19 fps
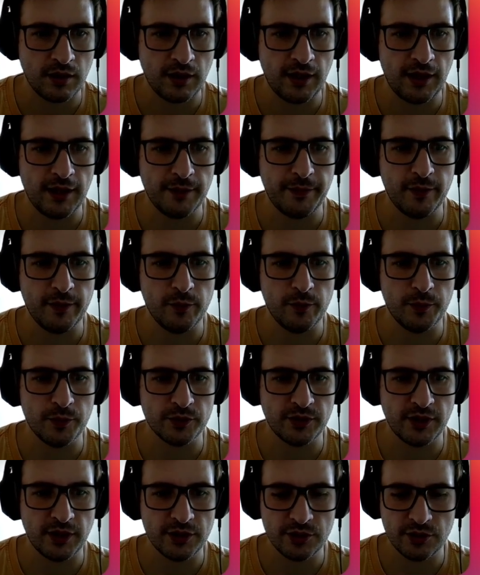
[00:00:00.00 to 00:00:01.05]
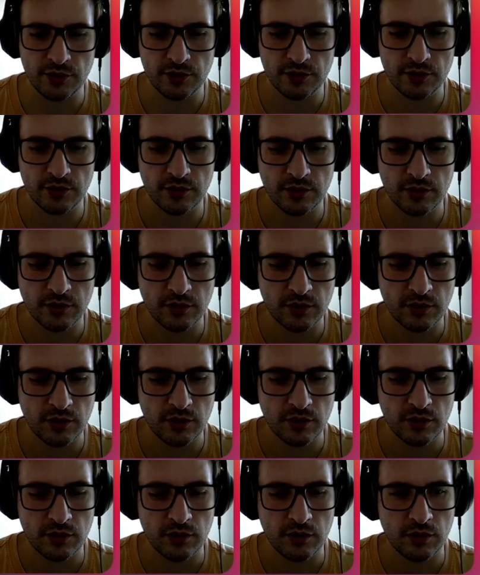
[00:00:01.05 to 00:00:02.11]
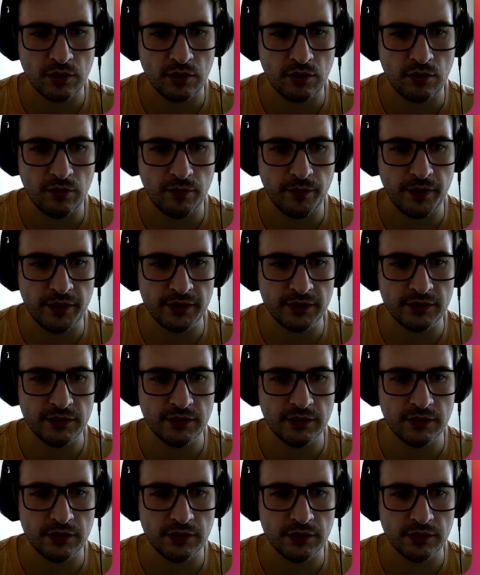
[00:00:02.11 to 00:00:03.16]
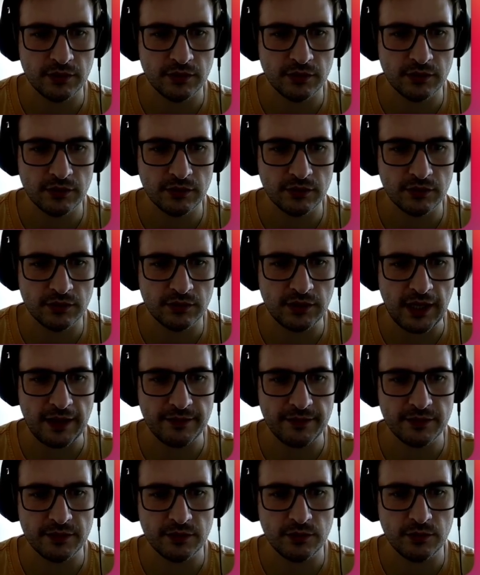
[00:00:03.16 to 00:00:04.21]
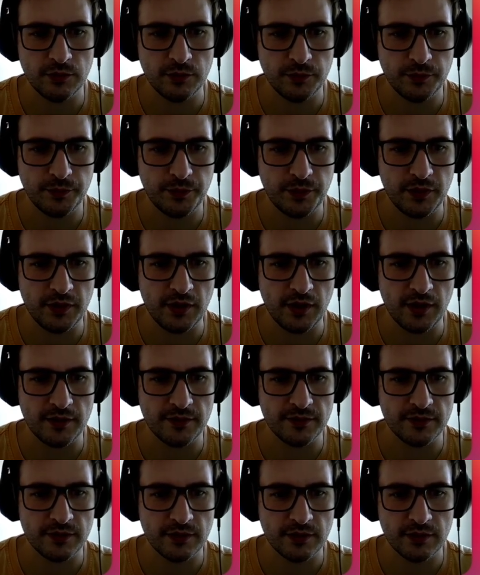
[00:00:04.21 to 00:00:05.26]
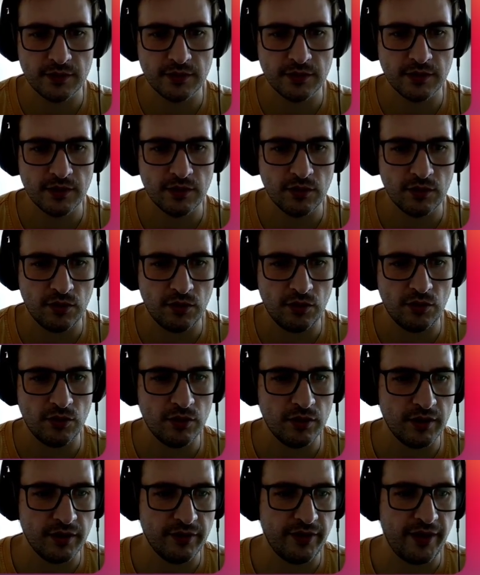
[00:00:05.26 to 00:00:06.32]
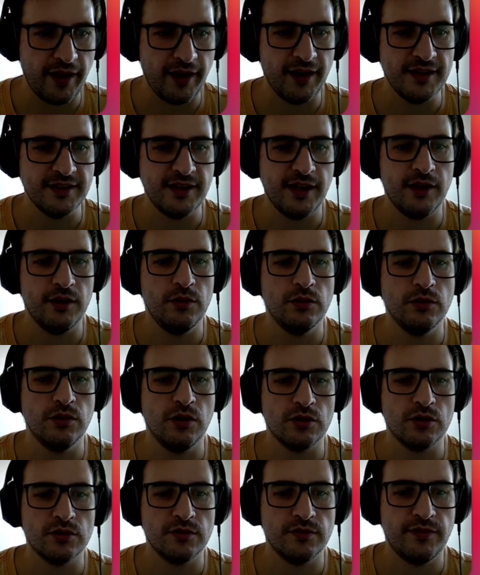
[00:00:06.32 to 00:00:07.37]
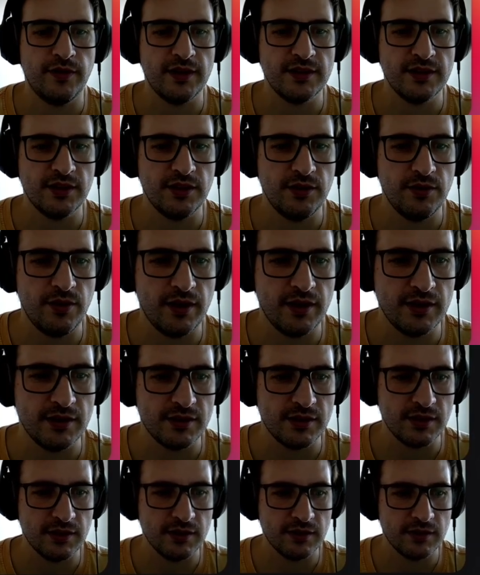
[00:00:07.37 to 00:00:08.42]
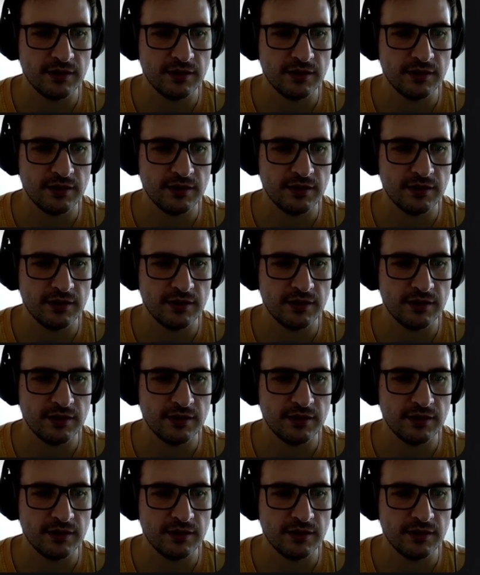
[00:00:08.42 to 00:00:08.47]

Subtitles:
Add password protection. Convert tabs to PDFs. All directly inside Google Docs. Fast, secure, and easy.